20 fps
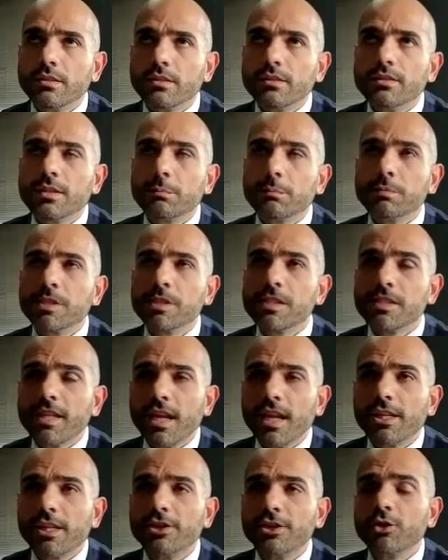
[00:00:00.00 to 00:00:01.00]

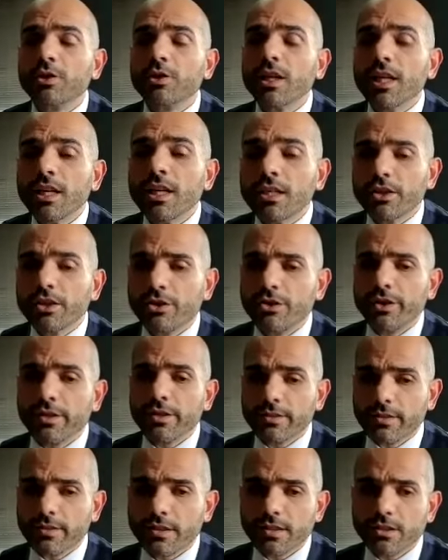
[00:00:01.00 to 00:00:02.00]
substantial
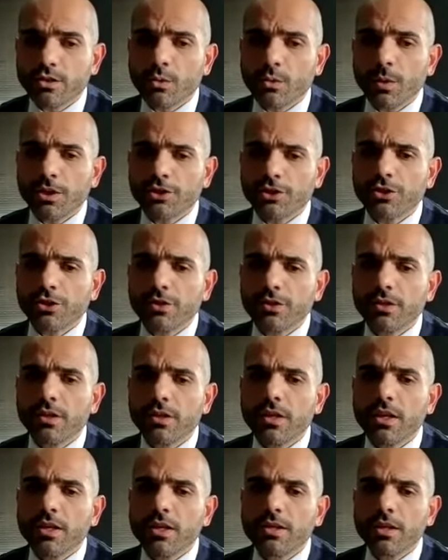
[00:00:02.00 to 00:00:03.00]
increase in this question.
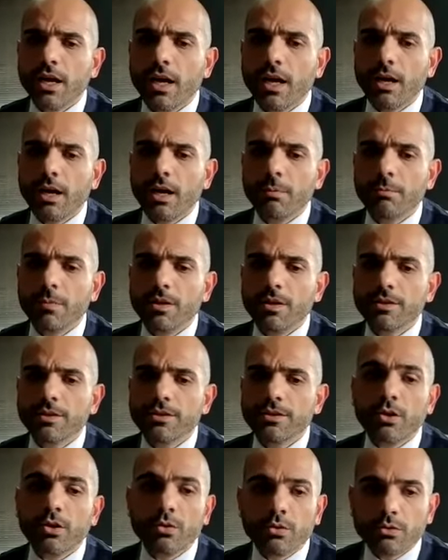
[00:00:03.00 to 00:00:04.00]

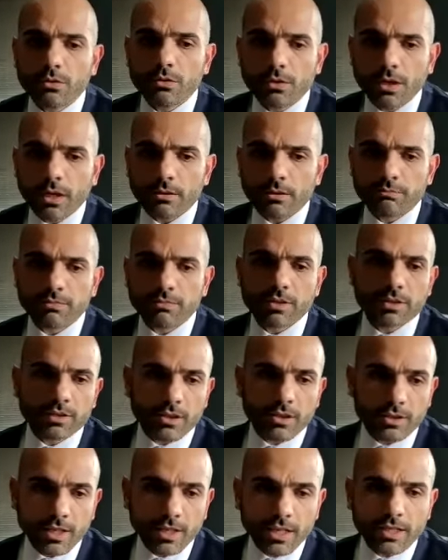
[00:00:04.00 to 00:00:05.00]
So
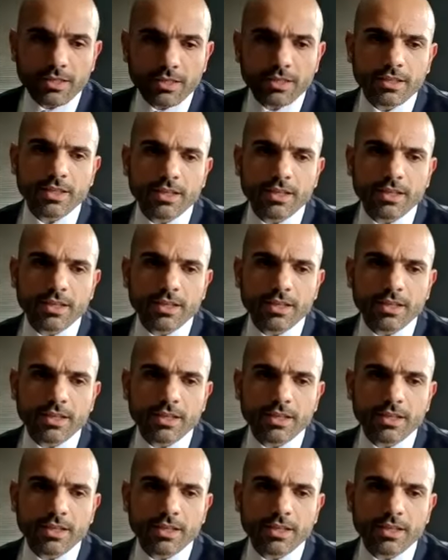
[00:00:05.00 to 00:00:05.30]
Nick,